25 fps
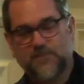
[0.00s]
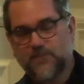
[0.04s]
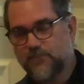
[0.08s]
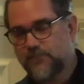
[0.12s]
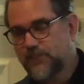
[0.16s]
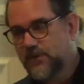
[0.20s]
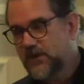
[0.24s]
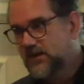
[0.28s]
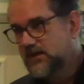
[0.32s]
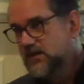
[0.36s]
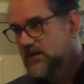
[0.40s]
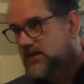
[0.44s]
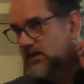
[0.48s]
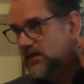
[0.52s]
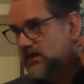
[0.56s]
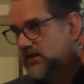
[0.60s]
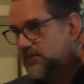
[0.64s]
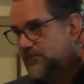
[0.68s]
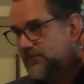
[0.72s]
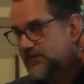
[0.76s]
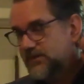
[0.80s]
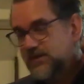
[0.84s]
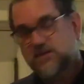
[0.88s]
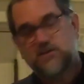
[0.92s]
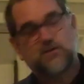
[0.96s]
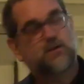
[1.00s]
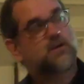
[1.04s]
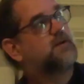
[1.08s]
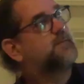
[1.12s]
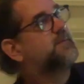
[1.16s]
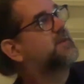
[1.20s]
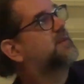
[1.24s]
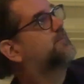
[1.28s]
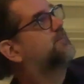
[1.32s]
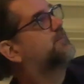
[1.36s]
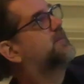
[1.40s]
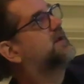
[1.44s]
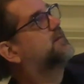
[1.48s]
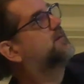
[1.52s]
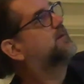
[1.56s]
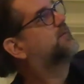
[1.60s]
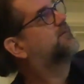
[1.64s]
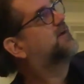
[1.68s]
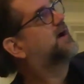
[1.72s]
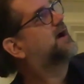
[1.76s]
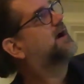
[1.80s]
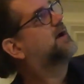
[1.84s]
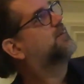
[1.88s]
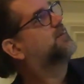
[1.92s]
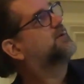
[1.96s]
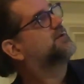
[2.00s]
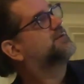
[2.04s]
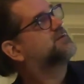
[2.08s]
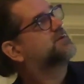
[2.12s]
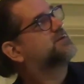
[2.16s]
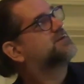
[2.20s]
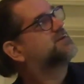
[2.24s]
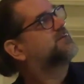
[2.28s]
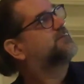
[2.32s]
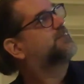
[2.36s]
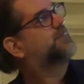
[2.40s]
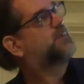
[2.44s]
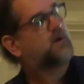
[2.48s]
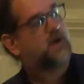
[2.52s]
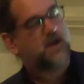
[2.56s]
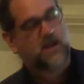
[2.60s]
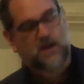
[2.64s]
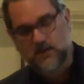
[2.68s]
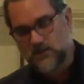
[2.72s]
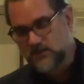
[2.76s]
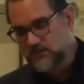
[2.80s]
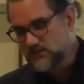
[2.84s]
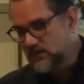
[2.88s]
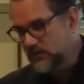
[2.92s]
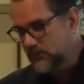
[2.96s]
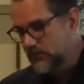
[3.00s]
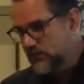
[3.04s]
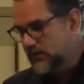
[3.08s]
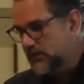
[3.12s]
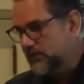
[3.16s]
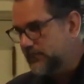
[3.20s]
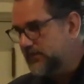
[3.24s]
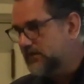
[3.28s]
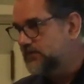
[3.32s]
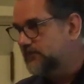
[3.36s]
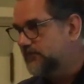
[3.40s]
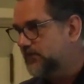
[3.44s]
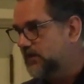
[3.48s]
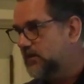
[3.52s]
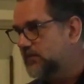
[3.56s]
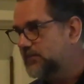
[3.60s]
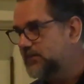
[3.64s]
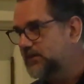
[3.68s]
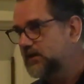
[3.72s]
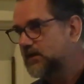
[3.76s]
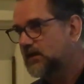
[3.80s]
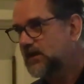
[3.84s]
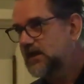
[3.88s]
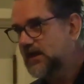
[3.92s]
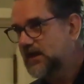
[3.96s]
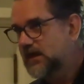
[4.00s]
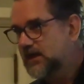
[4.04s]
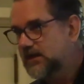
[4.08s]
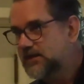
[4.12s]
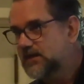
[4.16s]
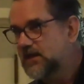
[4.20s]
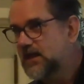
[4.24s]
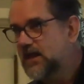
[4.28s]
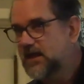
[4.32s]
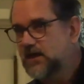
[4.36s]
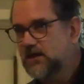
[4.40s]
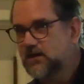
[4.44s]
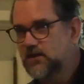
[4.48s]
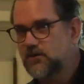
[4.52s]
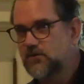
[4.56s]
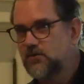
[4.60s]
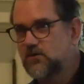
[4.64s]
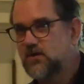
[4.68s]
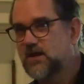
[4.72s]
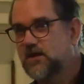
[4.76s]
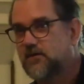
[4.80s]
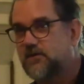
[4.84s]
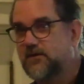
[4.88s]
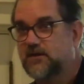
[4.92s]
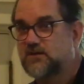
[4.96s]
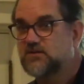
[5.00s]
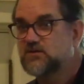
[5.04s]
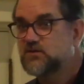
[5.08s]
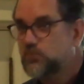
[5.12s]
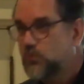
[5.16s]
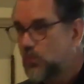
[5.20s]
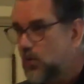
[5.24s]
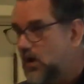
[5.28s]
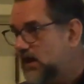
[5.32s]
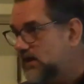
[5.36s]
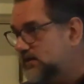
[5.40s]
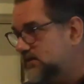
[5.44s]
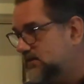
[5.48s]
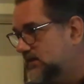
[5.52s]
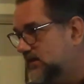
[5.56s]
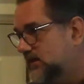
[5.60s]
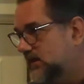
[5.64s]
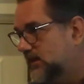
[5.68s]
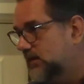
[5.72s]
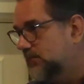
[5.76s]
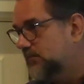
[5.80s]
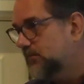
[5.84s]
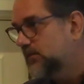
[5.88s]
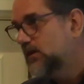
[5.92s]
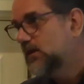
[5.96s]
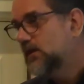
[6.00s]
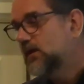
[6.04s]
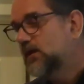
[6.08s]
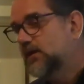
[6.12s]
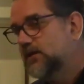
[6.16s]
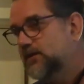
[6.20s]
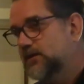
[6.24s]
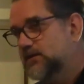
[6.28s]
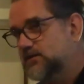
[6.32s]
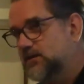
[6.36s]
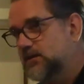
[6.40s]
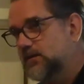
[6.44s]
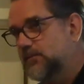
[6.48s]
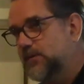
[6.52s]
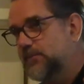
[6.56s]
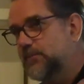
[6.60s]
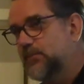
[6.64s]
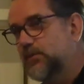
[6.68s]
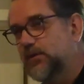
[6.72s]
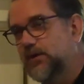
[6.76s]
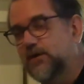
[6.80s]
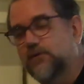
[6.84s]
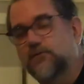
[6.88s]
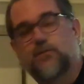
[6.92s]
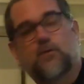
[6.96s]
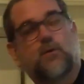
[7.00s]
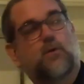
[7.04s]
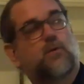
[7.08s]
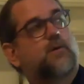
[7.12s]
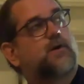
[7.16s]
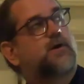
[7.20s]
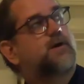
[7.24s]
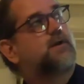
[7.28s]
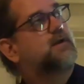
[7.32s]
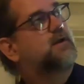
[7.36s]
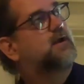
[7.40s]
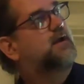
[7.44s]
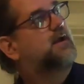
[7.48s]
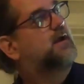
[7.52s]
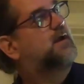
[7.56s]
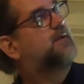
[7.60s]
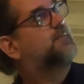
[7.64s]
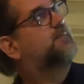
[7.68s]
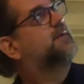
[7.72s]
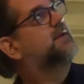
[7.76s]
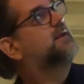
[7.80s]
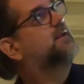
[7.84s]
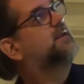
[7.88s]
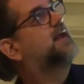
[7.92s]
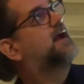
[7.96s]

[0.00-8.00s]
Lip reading: But these are going to be the minimum viable sorts of products that we're going to be developing, and the analytical kind of like SWAT team that's going to be putting forward in